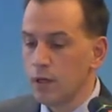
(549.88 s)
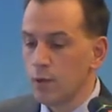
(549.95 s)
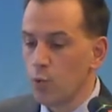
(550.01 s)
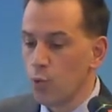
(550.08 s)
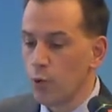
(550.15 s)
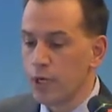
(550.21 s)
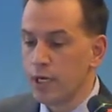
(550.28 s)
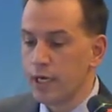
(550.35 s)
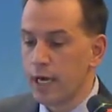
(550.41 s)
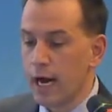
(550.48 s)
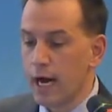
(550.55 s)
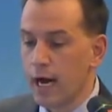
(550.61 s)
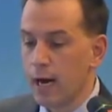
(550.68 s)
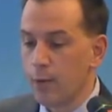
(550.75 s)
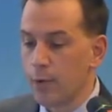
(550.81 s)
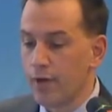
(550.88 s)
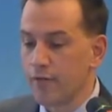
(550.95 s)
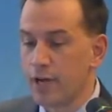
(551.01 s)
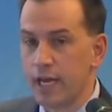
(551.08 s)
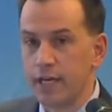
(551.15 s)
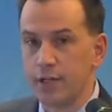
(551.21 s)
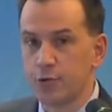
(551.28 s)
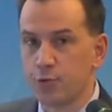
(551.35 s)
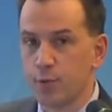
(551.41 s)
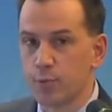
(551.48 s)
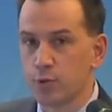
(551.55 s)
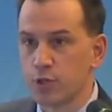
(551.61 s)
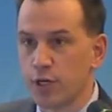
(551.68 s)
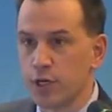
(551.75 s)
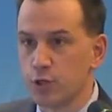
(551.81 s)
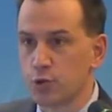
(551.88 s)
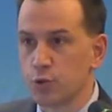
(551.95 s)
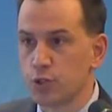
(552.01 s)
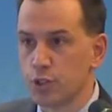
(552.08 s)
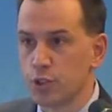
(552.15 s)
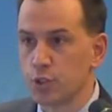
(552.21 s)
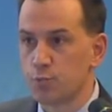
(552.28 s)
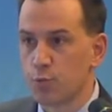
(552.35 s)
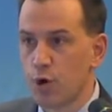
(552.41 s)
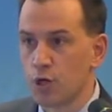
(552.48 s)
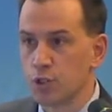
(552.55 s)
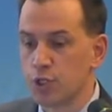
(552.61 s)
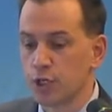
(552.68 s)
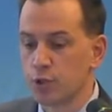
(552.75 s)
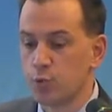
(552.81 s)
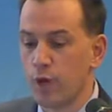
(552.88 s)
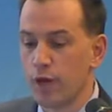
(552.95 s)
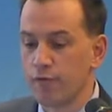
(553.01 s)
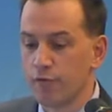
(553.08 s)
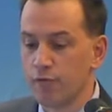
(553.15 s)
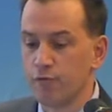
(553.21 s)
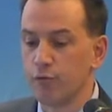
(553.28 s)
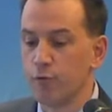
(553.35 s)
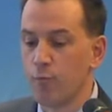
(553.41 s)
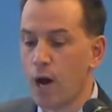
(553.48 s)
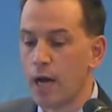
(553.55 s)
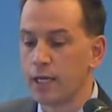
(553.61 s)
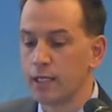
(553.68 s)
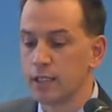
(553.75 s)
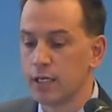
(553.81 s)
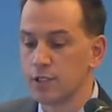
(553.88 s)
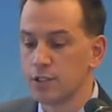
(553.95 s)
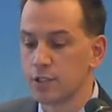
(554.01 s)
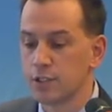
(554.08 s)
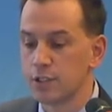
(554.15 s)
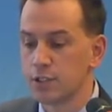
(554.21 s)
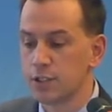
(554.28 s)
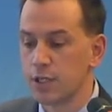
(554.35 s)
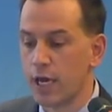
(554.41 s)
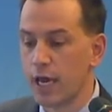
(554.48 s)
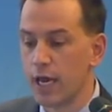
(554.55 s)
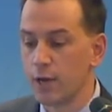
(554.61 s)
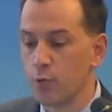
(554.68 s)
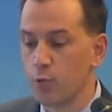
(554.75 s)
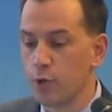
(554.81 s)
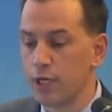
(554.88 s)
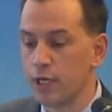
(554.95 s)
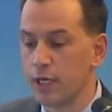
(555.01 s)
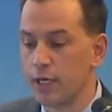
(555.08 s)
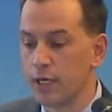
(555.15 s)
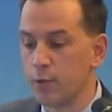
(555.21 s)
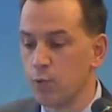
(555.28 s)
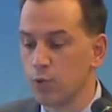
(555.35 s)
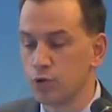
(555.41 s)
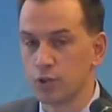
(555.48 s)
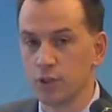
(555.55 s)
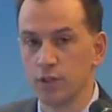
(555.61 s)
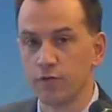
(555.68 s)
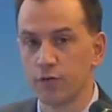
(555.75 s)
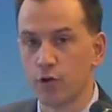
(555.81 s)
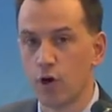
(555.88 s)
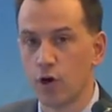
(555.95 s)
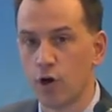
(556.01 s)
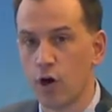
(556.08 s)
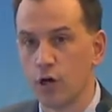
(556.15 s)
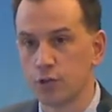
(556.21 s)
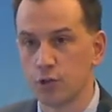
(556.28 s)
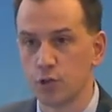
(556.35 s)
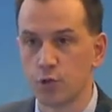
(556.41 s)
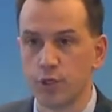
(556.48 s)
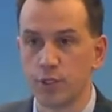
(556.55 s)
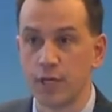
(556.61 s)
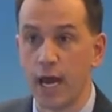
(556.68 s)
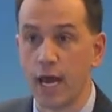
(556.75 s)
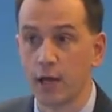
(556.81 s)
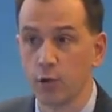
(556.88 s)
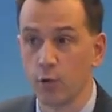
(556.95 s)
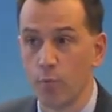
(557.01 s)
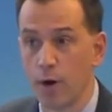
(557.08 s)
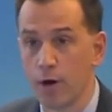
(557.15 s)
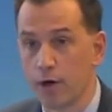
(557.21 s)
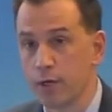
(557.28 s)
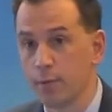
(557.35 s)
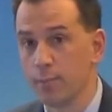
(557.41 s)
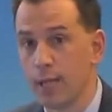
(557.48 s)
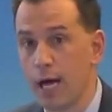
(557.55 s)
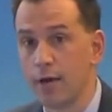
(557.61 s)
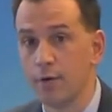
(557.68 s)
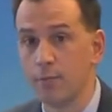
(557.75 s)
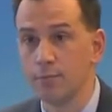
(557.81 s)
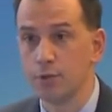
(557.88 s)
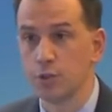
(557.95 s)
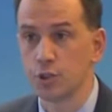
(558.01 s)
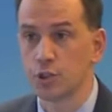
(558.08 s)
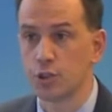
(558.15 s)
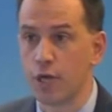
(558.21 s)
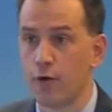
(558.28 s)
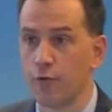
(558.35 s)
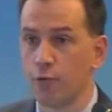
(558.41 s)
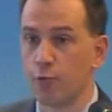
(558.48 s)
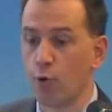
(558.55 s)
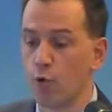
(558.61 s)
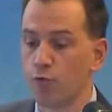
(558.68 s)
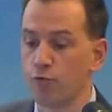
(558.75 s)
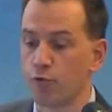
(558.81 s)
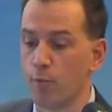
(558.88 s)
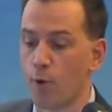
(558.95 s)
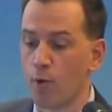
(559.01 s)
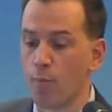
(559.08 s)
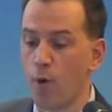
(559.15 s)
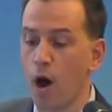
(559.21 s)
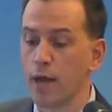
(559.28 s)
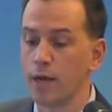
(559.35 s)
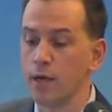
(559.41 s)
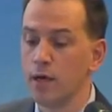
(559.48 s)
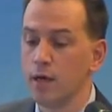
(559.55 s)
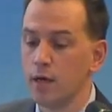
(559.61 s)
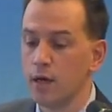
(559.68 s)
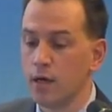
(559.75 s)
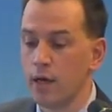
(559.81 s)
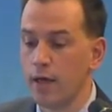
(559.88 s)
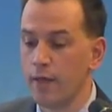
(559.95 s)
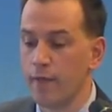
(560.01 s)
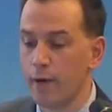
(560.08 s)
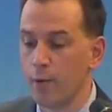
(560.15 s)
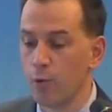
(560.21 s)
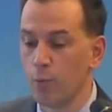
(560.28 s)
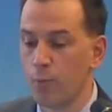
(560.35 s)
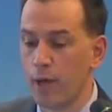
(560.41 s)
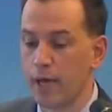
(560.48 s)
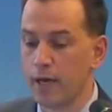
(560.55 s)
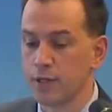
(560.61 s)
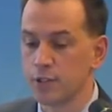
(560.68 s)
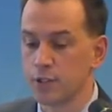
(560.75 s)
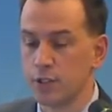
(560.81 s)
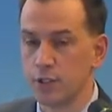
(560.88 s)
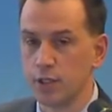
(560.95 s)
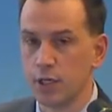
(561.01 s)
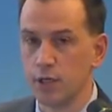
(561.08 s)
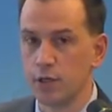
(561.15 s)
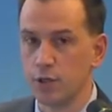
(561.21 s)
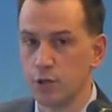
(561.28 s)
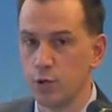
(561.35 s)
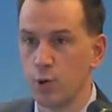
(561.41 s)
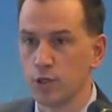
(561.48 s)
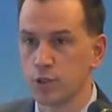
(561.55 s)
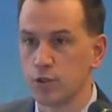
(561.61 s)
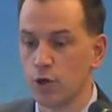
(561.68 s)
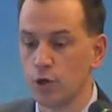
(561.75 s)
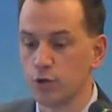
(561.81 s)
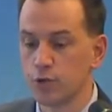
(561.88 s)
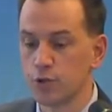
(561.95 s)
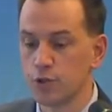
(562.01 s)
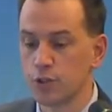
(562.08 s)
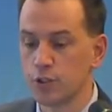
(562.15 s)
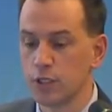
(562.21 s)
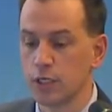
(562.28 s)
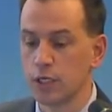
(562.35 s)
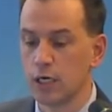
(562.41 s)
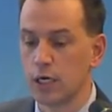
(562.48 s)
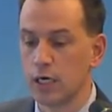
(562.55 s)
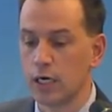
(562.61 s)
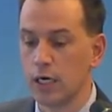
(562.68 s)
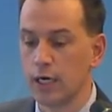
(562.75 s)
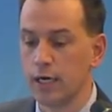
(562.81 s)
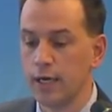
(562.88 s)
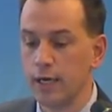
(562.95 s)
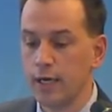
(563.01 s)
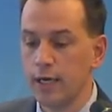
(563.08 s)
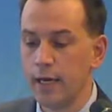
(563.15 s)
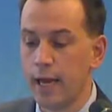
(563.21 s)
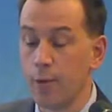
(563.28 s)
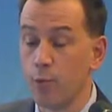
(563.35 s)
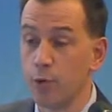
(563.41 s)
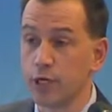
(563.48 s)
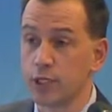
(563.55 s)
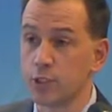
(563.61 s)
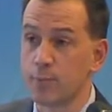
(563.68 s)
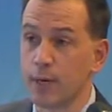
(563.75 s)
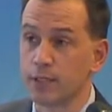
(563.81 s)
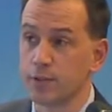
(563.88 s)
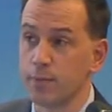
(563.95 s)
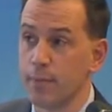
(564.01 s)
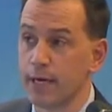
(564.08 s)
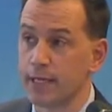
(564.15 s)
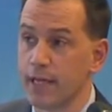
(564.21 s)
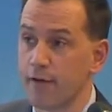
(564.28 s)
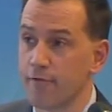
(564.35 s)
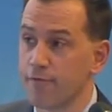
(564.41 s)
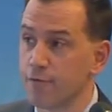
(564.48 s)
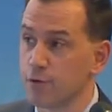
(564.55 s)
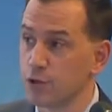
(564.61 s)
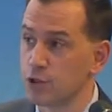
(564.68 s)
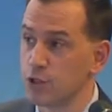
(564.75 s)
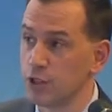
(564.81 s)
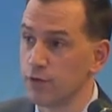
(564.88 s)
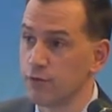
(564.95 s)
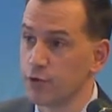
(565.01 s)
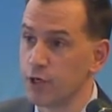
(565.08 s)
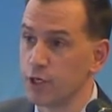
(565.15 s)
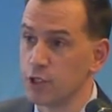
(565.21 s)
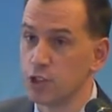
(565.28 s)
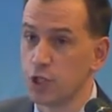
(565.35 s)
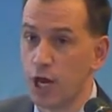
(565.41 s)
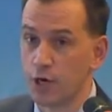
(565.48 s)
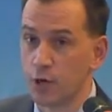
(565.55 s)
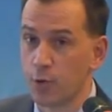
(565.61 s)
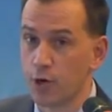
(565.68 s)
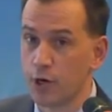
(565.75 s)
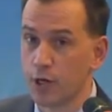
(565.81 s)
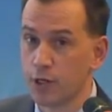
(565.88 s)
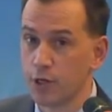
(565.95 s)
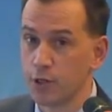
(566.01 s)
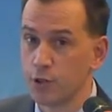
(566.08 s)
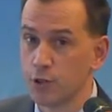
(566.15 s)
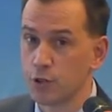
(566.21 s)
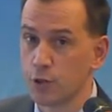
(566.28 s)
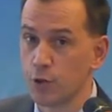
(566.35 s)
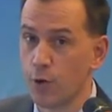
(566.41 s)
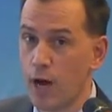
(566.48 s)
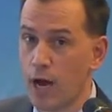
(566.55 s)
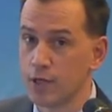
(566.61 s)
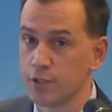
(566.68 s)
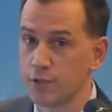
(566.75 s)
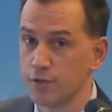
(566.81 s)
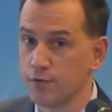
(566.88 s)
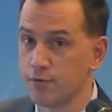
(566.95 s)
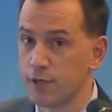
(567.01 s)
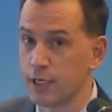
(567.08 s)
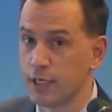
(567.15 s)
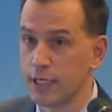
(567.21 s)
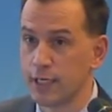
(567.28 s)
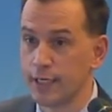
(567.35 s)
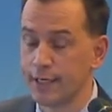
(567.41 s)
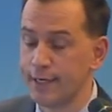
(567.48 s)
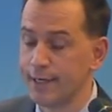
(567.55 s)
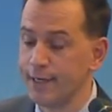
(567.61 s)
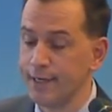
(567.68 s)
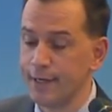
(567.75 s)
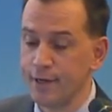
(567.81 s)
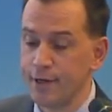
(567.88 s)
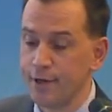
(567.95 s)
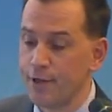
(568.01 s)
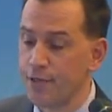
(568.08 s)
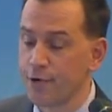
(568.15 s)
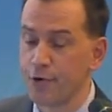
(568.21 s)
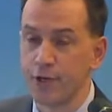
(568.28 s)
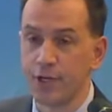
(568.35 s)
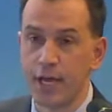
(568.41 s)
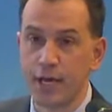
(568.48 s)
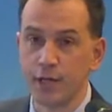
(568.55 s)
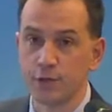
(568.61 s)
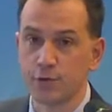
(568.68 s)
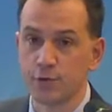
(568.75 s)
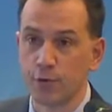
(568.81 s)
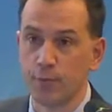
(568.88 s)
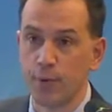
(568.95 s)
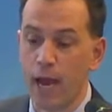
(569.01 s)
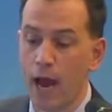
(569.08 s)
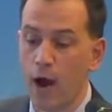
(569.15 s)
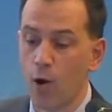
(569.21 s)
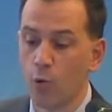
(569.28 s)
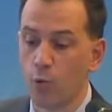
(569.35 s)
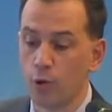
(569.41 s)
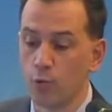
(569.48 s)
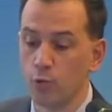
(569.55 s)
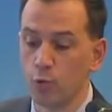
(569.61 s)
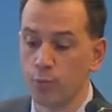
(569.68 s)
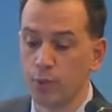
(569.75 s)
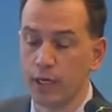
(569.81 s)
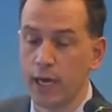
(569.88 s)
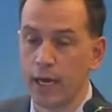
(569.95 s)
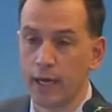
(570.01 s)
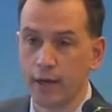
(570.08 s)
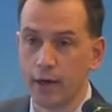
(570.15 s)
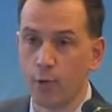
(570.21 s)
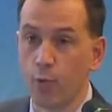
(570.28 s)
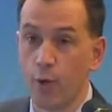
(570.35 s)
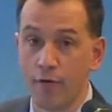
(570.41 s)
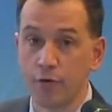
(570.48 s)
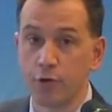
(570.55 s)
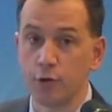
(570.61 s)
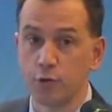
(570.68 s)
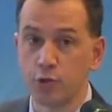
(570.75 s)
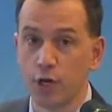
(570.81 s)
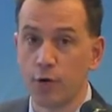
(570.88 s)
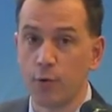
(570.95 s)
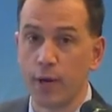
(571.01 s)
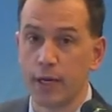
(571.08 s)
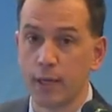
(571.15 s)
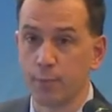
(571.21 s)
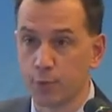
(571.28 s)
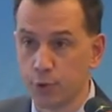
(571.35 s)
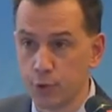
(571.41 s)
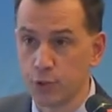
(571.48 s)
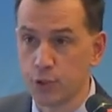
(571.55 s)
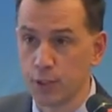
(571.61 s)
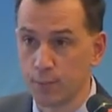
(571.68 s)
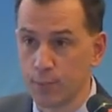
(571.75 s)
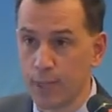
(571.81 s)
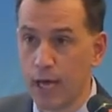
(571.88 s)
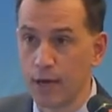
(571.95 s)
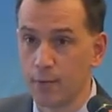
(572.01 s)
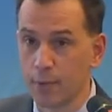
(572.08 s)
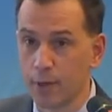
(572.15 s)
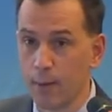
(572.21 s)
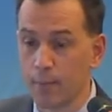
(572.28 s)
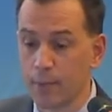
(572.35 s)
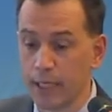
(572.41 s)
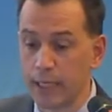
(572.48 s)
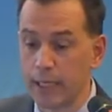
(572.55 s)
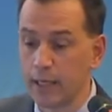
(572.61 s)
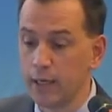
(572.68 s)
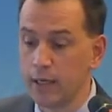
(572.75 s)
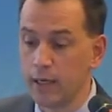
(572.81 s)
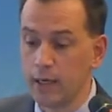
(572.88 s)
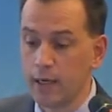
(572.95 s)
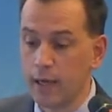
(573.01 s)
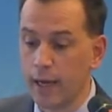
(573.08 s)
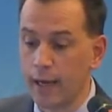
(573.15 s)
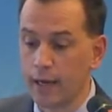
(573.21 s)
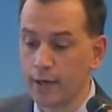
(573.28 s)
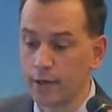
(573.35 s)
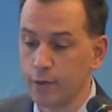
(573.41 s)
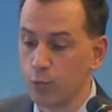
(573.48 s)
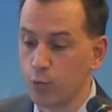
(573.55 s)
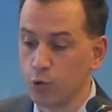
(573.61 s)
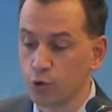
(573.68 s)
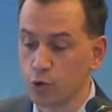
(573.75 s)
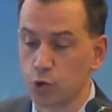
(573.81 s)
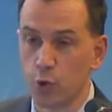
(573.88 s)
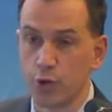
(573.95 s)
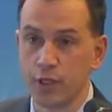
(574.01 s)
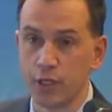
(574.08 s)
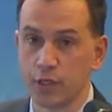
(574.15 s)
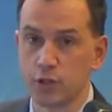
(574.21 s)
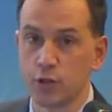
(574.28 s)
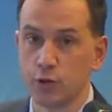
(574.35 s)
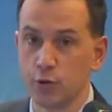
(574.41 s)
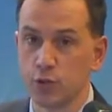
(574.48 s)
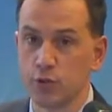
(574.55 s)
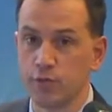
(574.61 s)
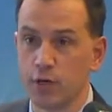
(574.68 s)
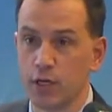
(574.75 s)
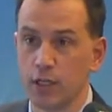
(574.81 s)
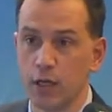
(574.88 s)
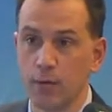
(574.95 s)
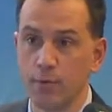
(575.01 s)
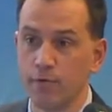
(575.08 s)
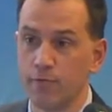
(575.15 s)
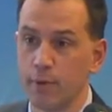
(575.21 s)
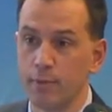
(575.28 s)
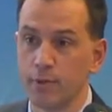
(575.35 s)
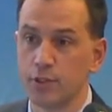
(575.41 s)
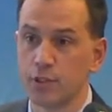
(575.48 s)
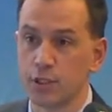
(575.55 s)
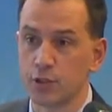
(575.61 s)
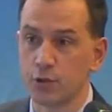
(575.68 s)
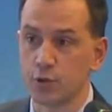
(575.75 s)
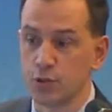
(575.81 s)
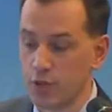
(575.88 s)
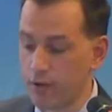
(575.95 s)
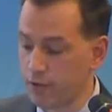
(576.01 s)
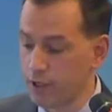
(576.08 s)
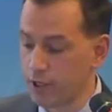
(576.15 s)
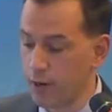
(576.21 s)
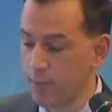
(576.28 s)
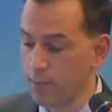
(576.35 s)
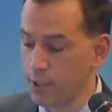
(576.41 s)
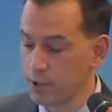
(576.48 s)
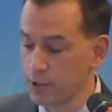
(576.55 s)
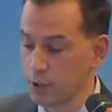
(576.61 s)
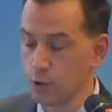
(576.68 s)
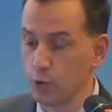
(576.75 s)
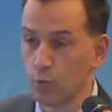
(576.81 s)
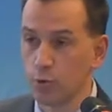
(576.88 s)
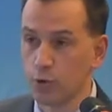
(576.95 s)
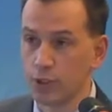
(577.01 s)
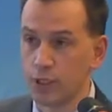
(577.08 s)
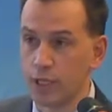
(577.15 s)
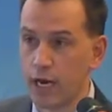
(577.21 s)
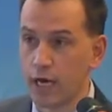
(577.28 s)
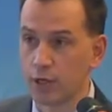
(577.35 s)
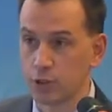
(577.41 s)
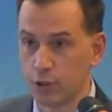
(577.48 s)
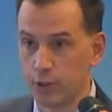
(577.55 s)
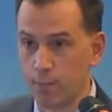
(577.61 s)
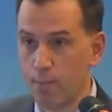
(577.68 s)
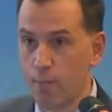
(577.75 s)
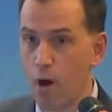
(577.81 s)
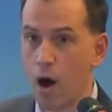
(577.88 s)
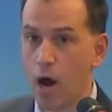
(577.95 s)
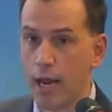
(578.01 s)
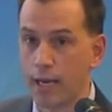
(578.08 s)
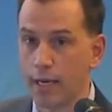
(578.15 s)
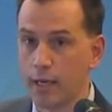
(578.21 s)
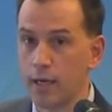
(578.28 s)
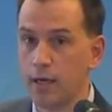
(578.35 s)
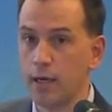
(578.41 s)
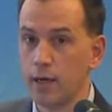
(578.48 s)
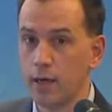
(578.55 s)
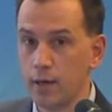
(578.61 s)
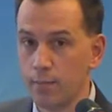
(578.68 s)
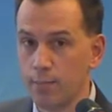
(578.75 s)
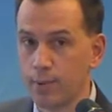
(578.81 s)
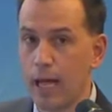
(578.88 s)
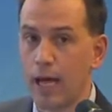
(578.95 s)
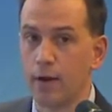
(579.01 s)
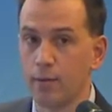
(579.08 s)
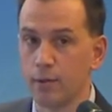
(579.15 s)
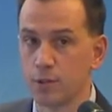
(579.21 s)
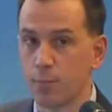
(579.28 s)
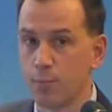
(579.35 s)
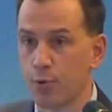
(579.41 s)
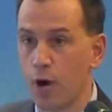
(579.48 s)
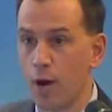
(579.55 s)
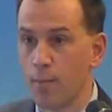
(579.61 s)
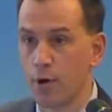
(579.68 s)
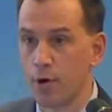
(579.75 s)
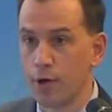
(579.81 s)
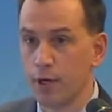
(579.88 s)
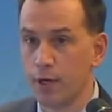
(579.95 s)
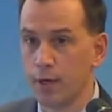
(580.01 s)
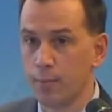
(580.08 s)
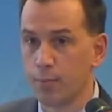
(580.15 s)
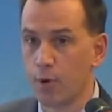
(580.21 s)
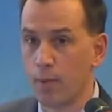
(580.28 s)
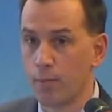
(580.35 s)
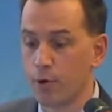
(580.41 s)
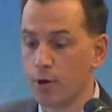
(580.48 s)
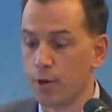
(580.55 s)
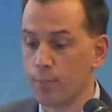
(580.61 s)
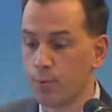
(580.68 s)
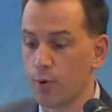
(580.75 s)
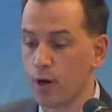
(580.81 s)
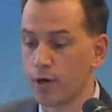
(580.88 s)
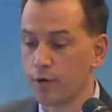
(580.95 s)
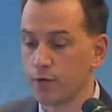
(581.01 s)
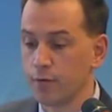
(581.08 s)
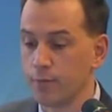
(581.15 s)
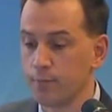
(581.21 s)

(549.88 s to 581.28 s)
We have an 83% interest in this project. We have a full mining license, and we will deliver our concentrate to Anglo American Platinum just down the road from our mine, and they will pay us in US dollars. And we expect to make that first delivery in January. So as of 30 days from now, we will be a revenue-generating, producing platinum company, and we'll join the exclusive club of maybe 6 or 7 companies globally that actually mine platinum as a primary product.